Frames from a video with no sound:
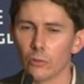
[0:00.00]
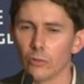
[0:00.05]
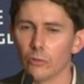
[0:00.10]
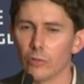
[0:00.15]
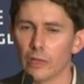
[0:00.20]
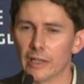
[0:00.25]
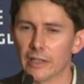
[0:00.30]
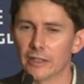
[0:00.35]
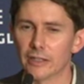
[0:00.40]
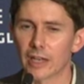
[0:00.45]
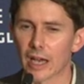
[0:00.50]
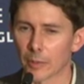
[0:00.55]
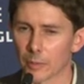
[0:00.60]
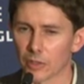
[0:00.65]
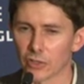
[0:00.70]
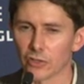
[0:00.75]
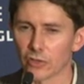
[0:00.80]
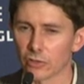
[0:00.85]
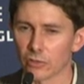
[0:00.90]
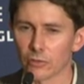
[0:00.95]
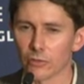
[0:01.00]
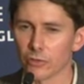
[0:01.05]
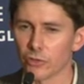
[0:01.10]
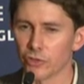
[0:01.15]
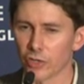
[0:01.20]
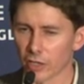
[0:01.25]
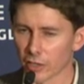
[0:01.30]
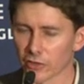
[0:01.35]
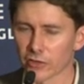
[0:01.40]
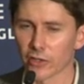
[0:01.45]
really damage the
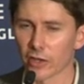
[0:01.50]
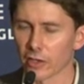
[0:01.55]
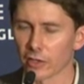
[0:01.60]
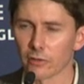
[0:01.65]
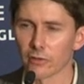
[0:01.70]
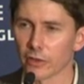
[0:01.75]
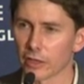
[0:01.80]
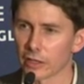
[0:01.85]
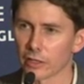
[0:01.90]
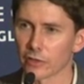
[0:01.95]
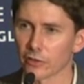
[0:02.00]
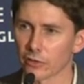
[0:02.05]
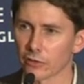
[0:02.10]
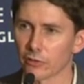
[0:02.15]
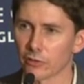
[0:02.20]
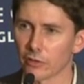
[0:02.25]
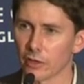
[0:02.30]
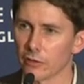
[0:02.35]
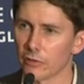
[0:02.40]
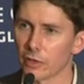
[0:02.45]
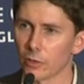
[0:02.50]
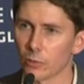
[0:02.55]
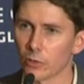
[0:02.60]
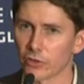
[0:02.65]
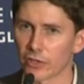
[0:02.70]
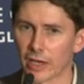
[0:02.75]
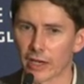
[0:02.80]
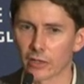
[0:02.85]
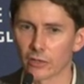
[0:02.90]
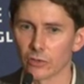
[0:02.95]
drug side of things if it were
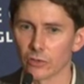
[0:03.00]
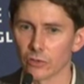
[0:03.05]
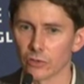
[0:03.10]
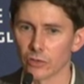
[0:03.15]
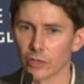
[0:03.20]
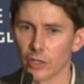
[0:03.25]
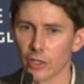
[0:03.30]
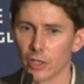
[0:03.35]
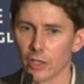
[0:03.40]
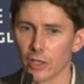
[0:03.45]
tackled.